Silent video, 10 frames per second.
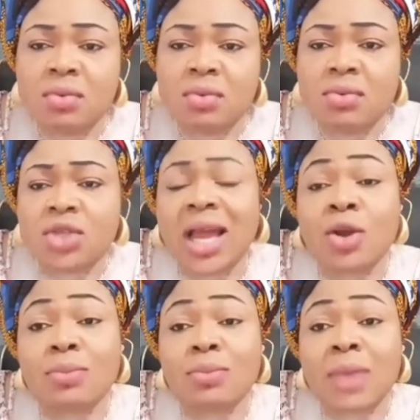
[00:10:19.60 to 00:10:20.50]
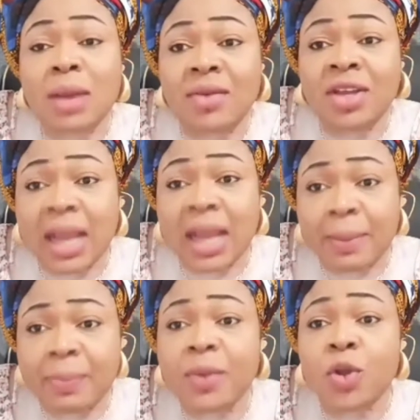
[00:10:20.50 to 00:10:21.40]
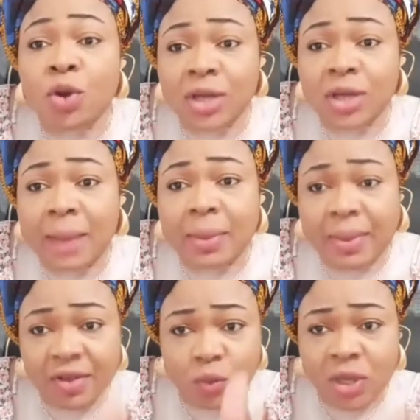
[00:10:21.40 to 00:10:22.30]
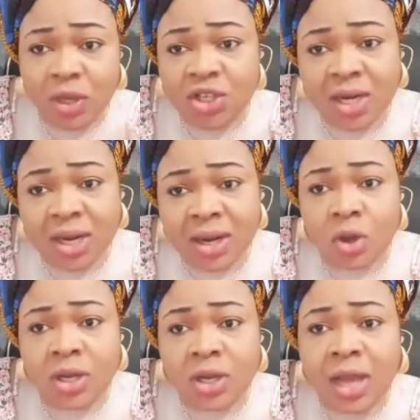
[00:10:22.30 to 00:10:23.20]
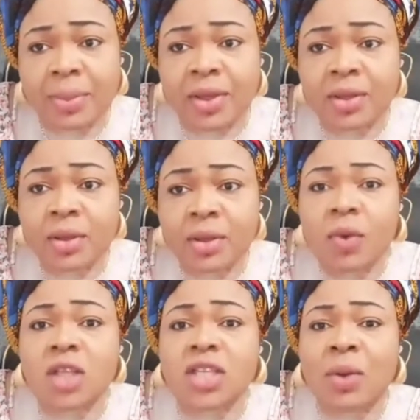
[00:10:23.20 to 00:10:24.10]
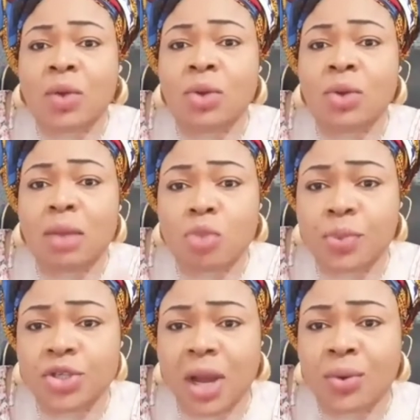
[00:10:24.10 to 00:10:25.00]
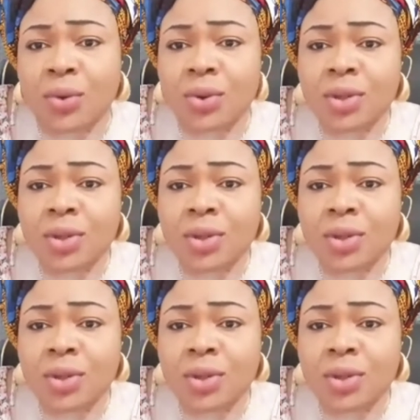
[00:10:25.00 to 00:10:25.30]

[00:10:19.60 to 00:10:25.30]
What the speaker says: Then up by where ya baby we only have the bedding where Jenna and worry happy. What am I when not booby jar we?